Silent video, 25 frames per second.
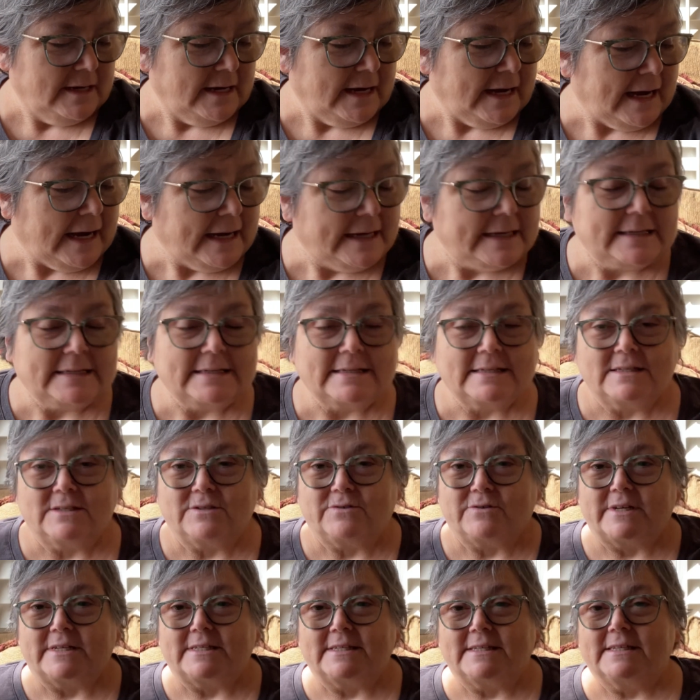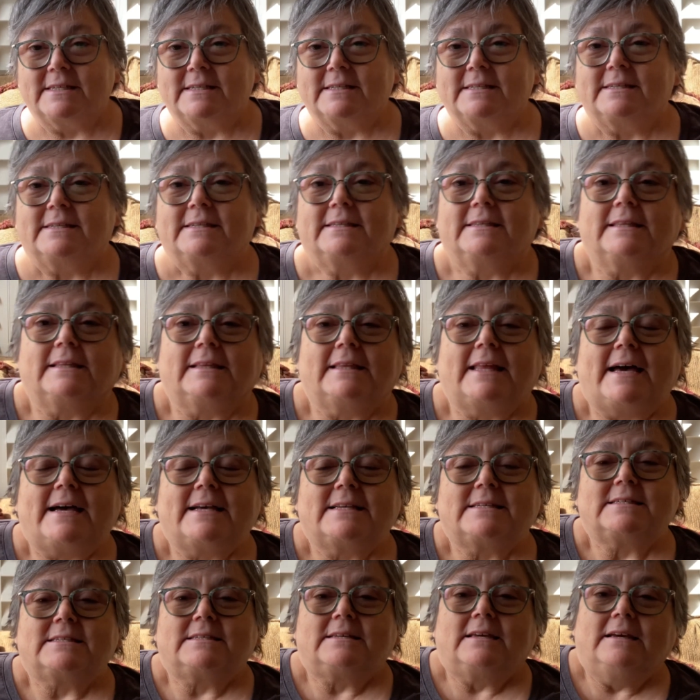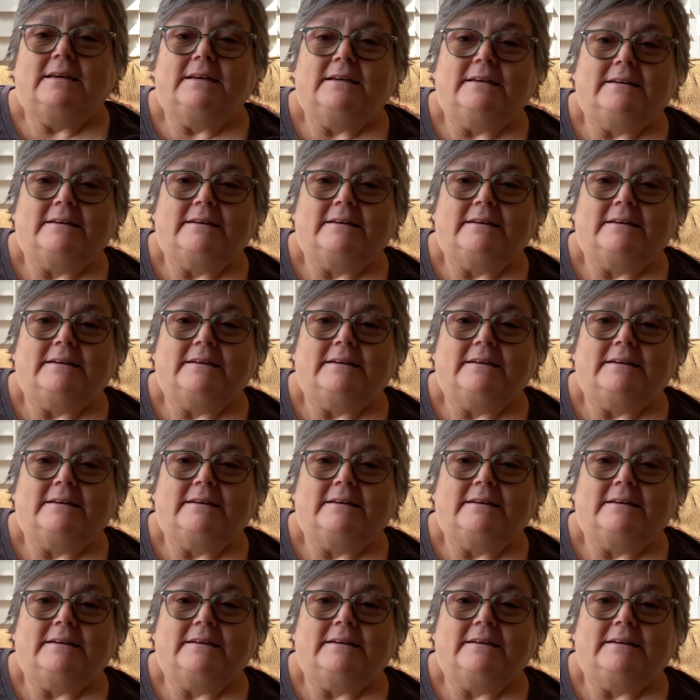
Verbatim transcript: I didn't stress this in the last